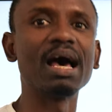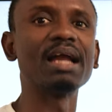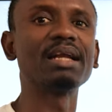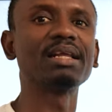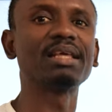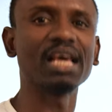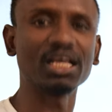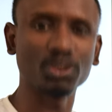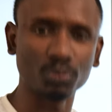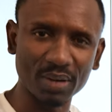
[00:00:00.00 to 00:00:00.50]

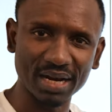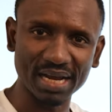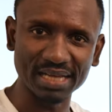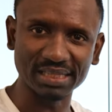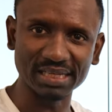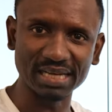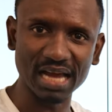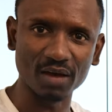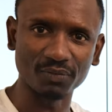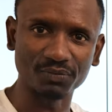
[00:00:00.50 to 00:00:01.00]
And guess what I
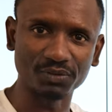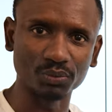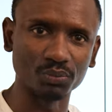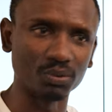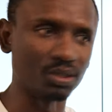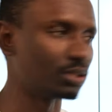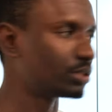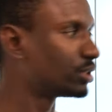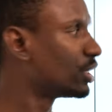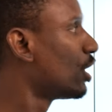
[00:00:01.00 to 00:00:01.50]
did
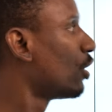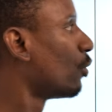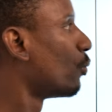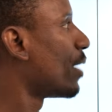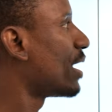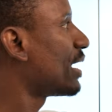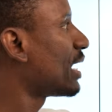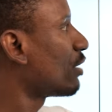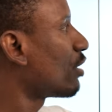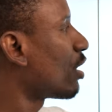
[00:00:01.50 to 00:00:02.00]
afterwards?
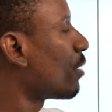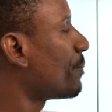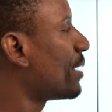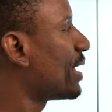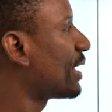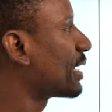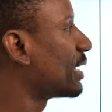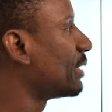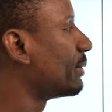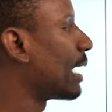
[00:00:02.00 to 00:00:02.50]
When I'm not
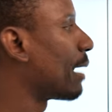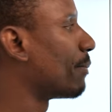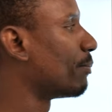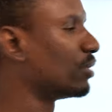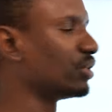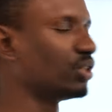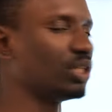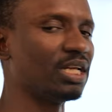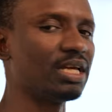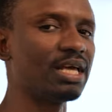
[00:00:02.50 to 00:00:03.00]
making that
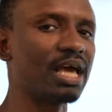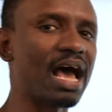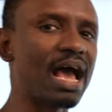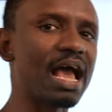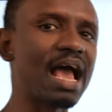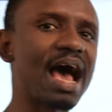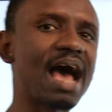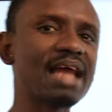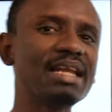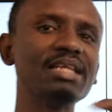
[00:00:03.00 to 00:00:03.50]
money,
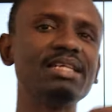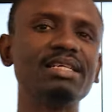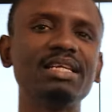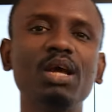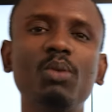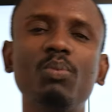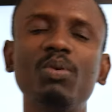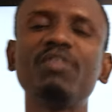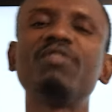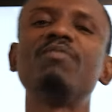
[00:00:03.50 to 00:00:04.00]
I had a
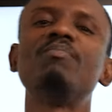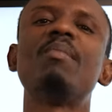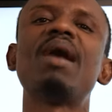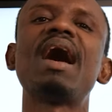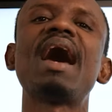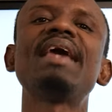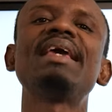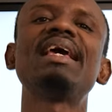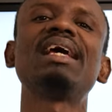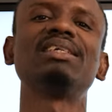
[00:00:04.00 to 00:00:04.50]
deal with
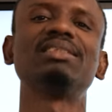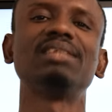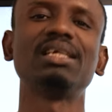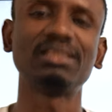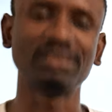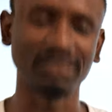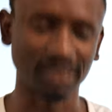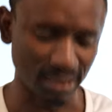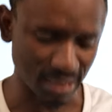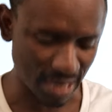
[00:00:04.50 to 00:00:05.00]
my
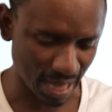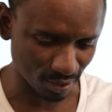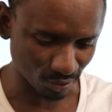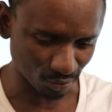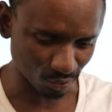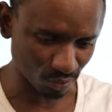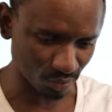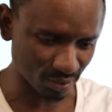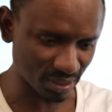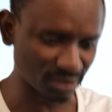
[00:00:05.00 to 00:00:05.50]
existing
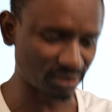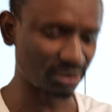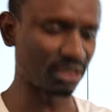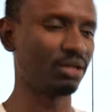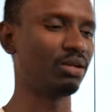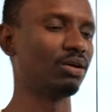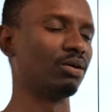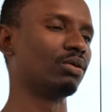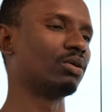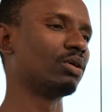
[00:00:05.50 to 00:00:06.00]
landlord. I
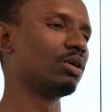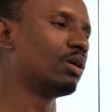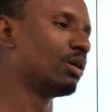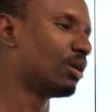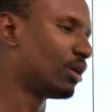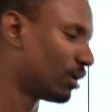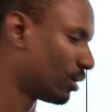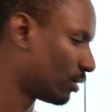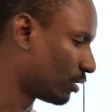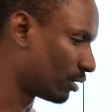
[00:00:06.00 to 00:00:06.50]
said, look,
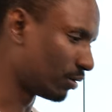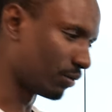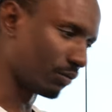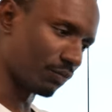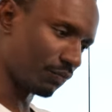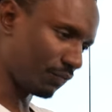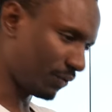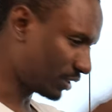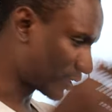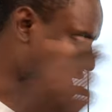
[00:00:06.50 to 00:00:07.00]

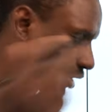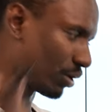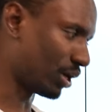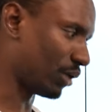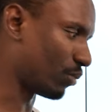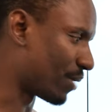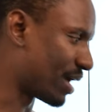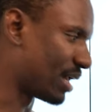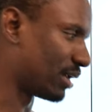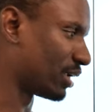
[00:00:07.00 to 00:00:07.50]
things are
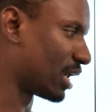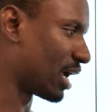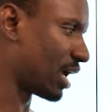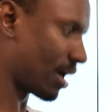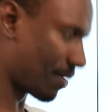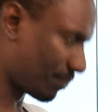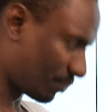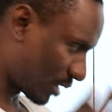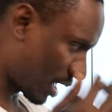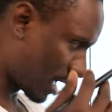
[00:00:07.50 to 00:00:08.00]
going well
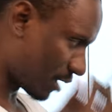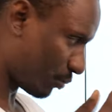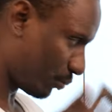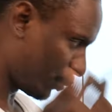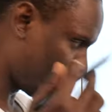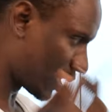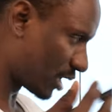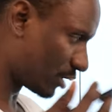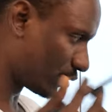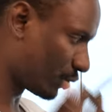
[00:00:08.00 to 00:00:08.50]
now and
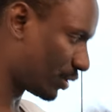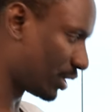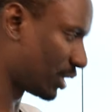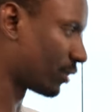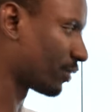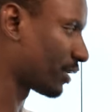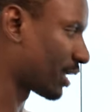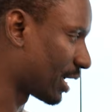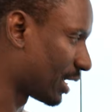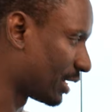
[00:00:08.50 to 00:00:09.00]
we are doing
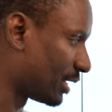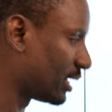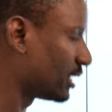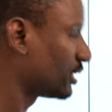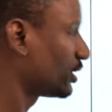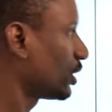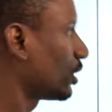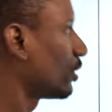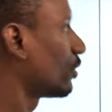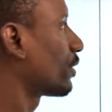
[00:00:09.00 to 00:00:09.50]
okay.
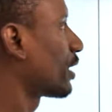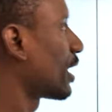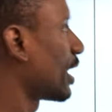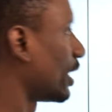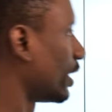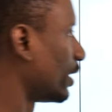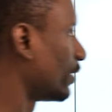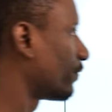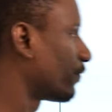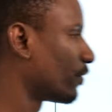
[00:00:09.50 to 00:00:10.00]
Is it
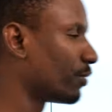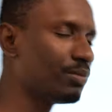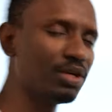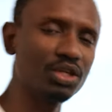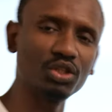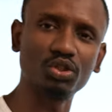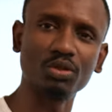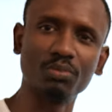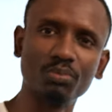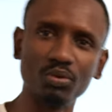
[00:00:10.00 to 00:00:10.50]
okay for
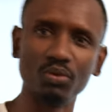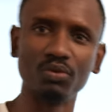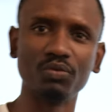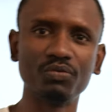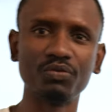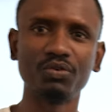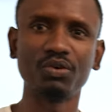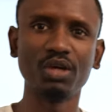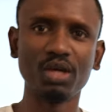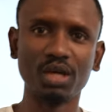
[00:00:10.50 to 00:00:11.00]
me to
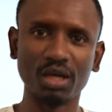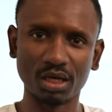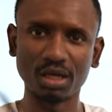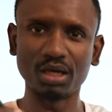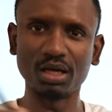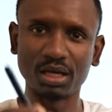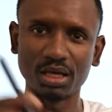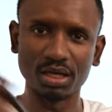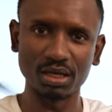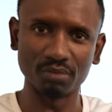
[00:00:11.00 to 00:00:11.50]
move
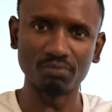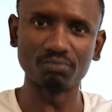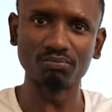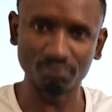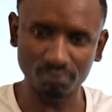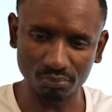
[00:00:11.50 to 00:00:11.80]
in